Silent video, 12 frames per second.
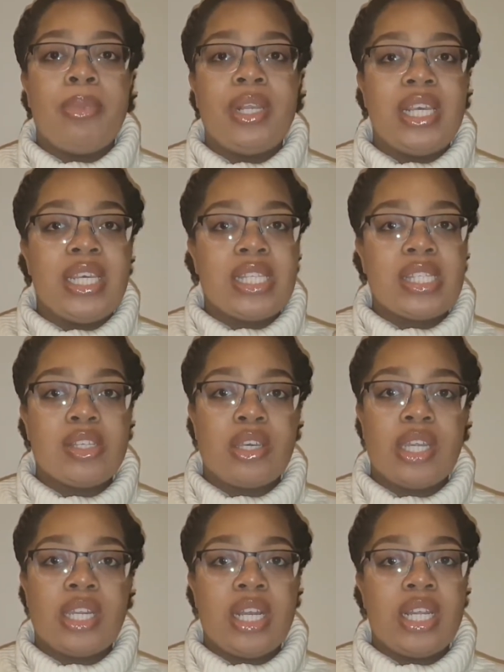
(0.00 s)
please
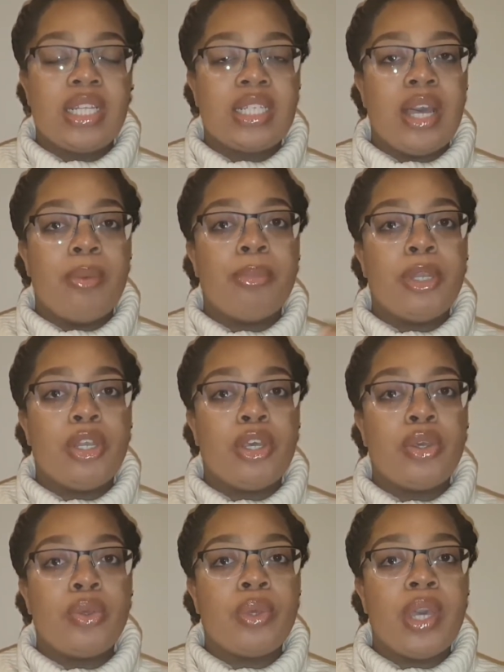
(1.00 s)
look at the link down
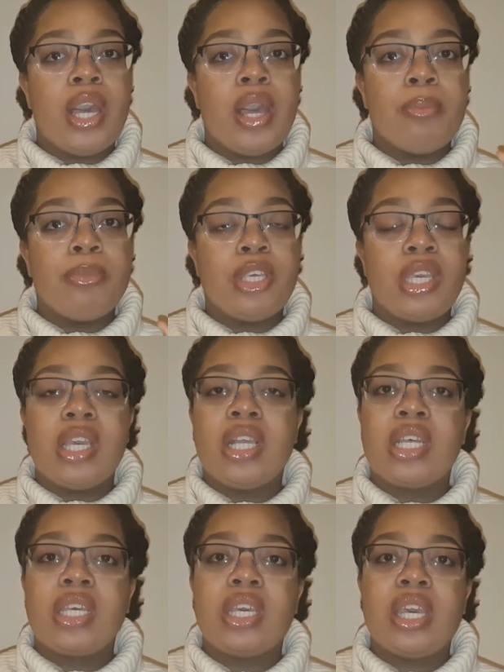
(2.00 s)
below. You can
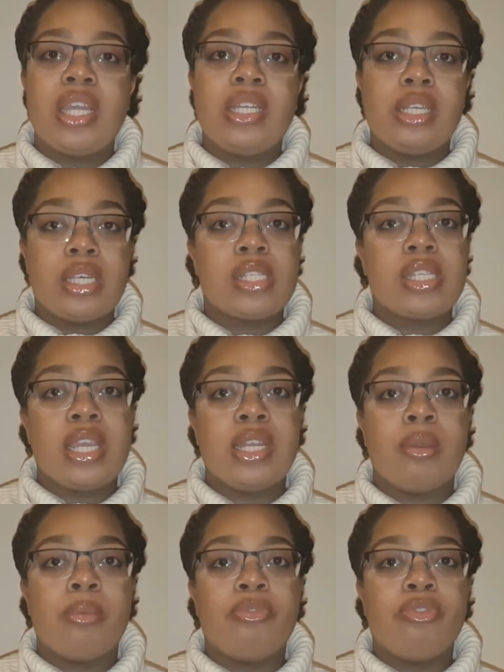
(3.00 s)
click it and you can
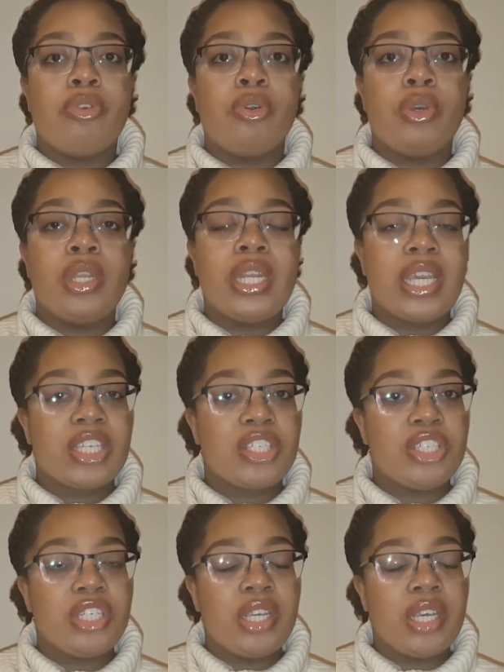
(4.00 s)
sign up for
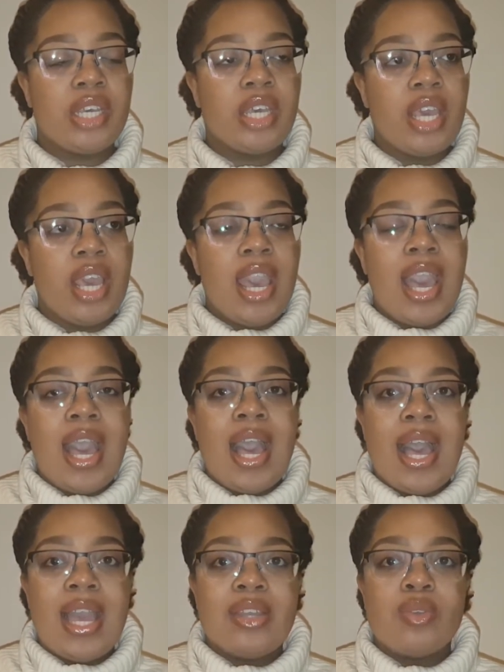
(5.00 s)
next year.
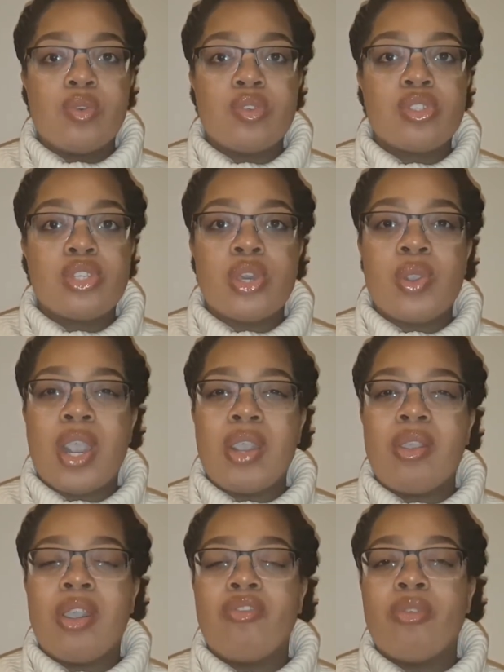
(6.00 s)
And also
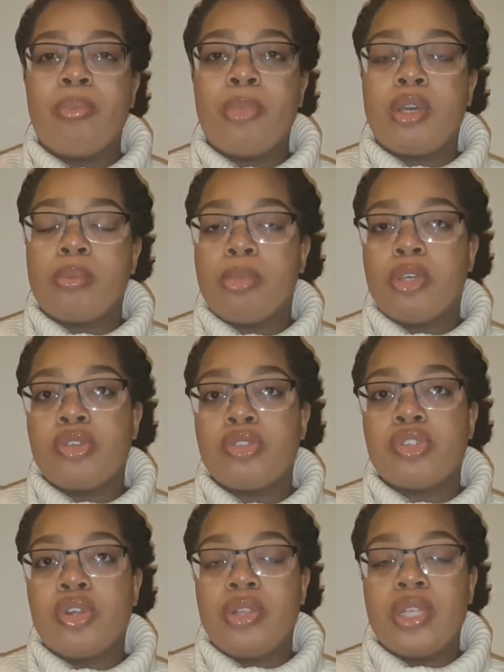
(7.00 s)
I'll have a blog
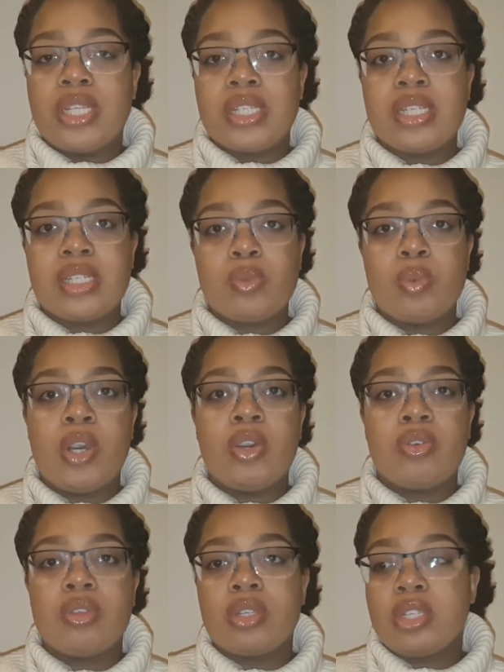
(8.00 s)
post on this as
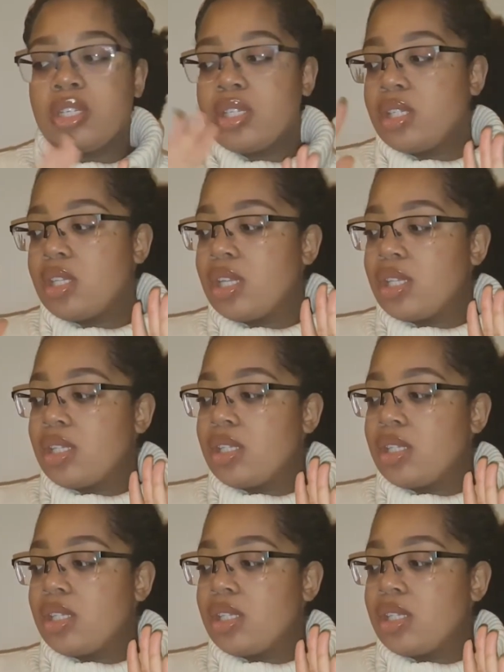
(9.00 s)
well, just